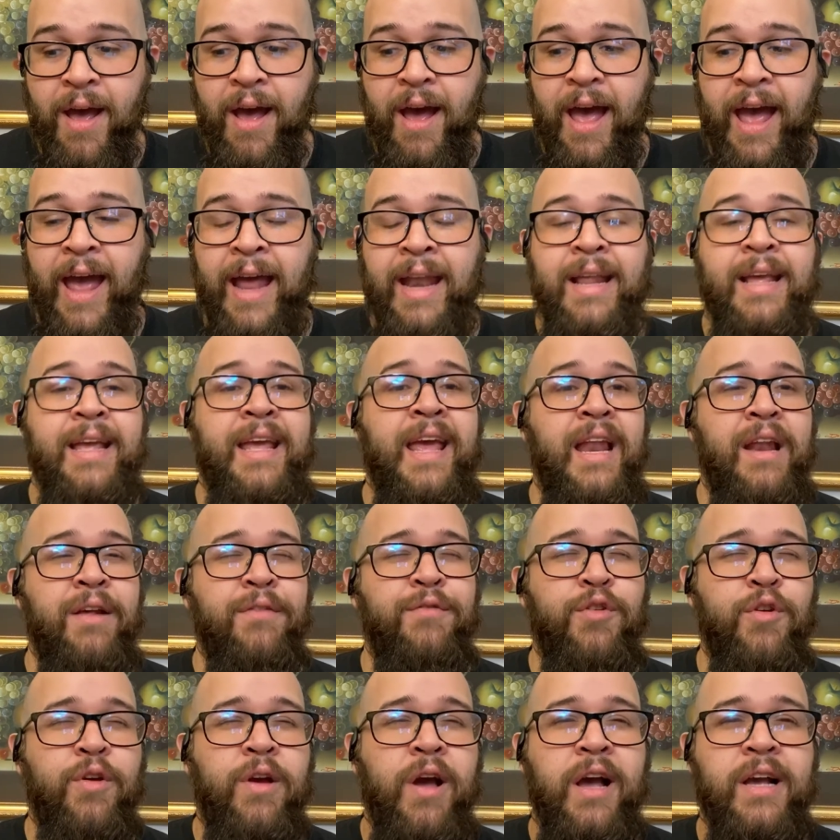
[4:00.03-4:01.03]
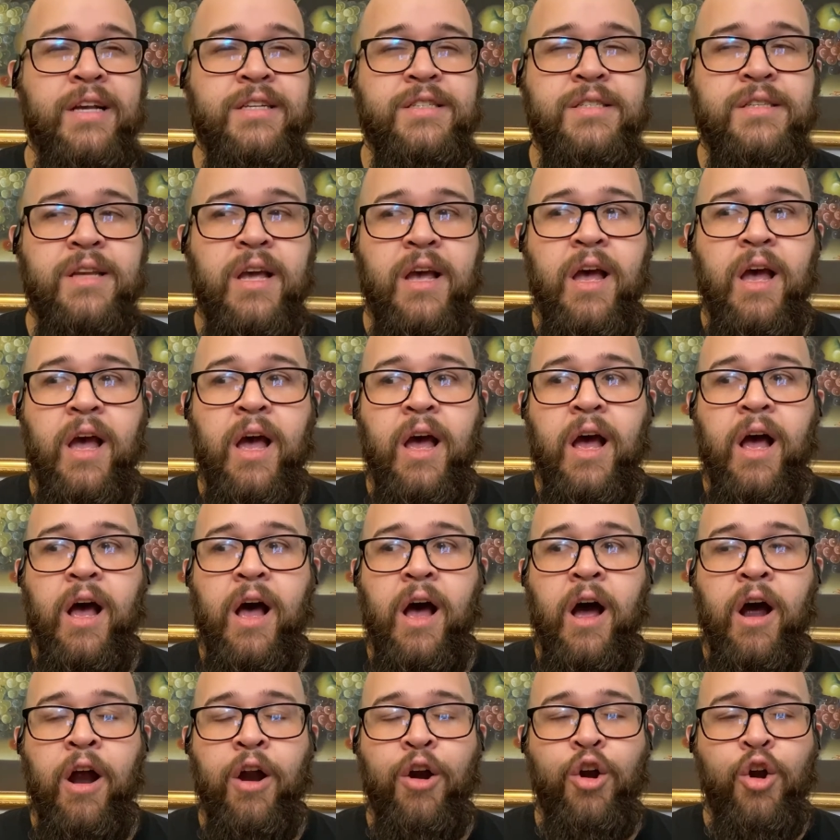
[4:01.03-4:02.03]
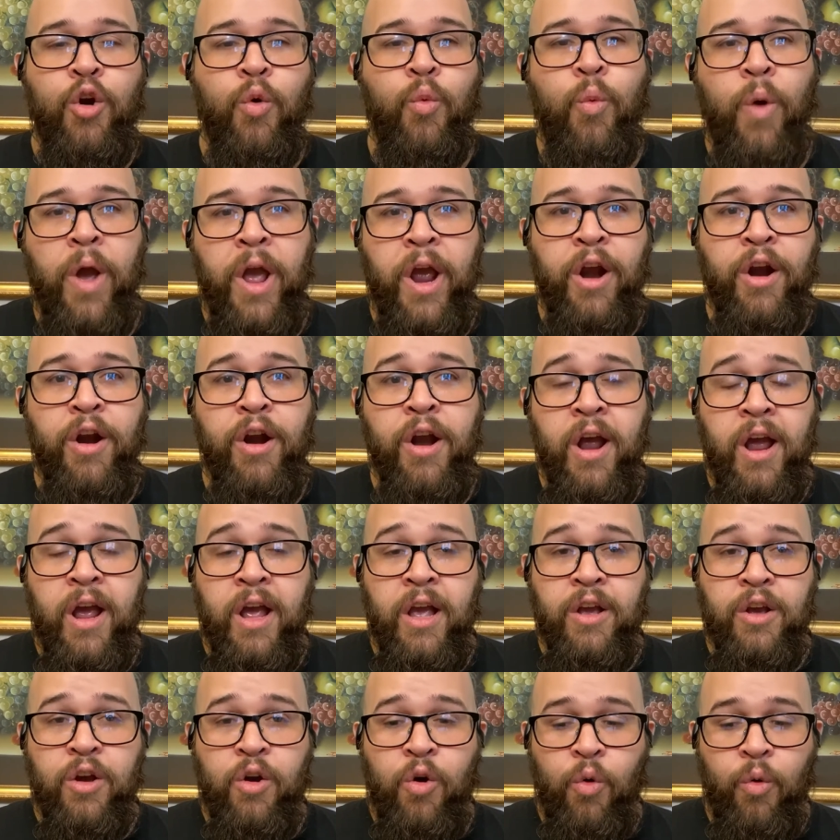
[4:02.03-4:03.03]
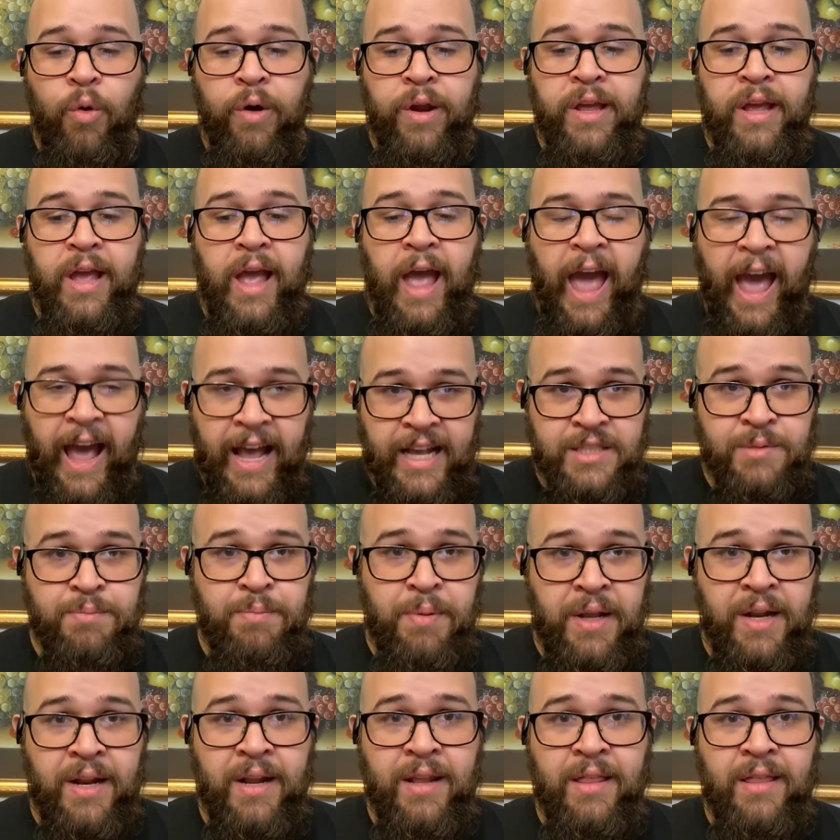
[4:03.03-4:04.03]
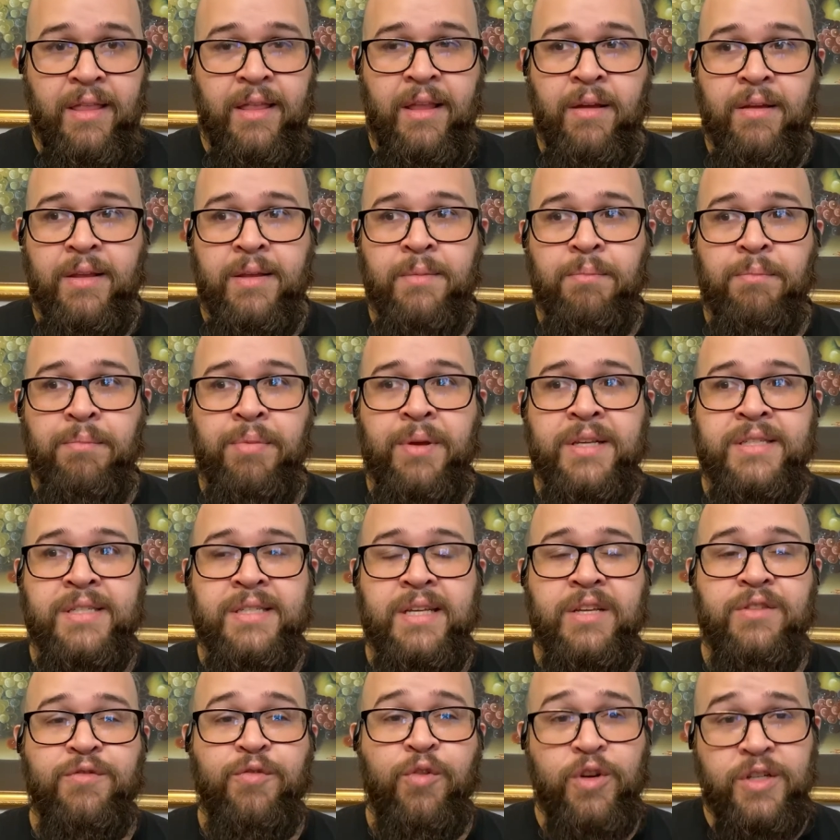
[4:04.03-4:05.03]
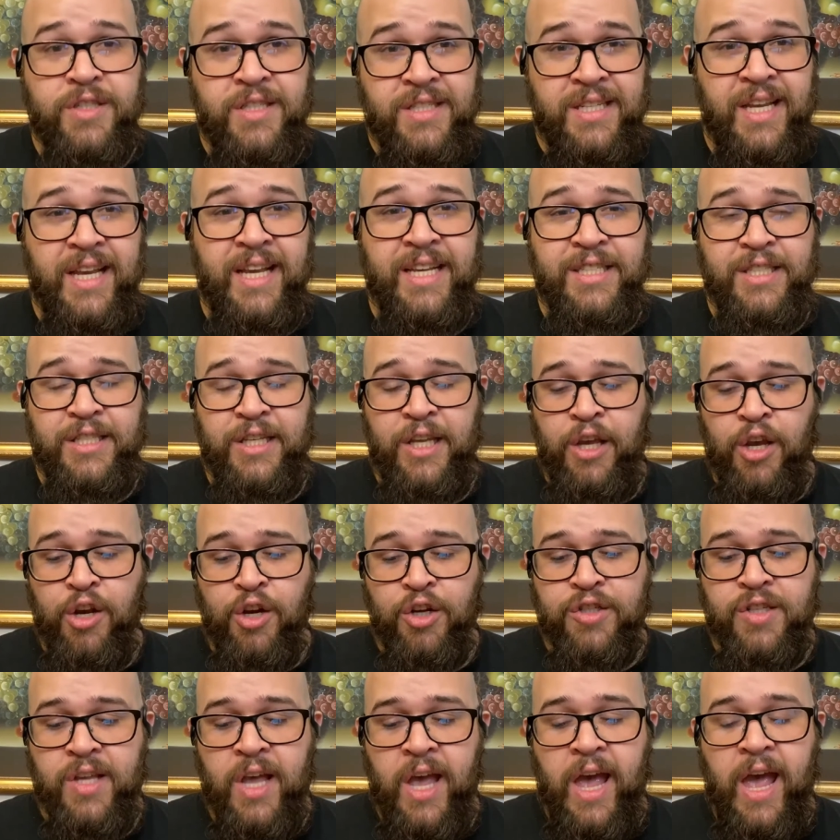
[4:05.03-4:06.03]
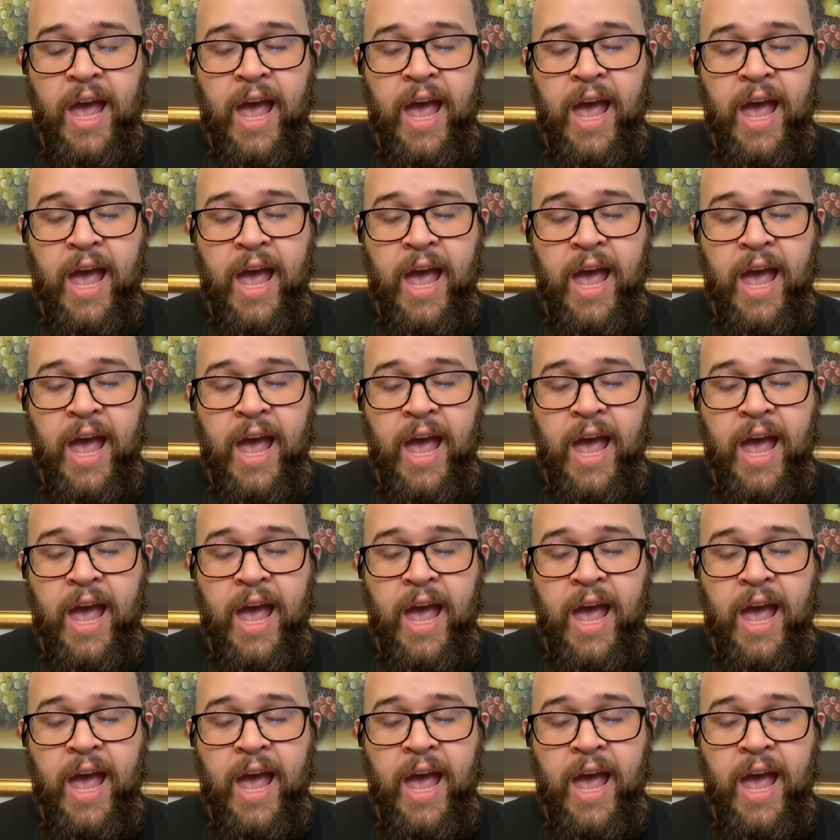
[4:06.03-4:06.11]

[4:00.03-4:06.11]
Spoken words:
And again, if you guys aren't aware, Corey has been in the business for 6 years,